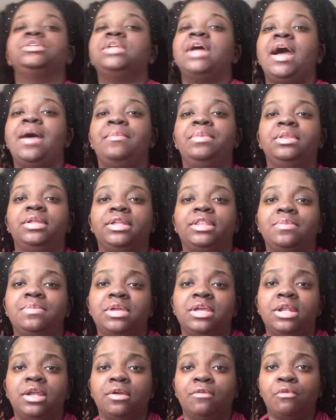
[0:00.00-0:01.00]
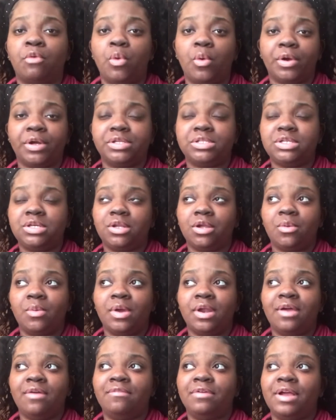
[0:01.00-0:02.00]
happened, like the beginning of quarantine or
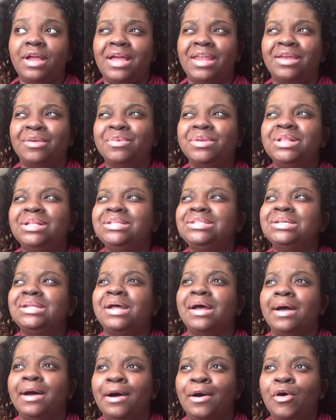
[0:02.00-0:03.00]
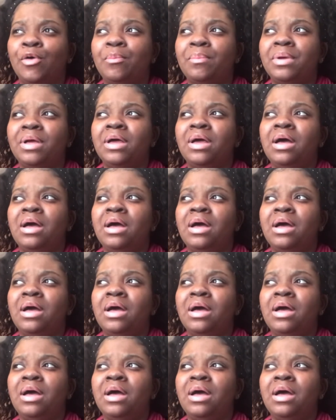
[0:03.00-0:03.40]
whatever, and it really did help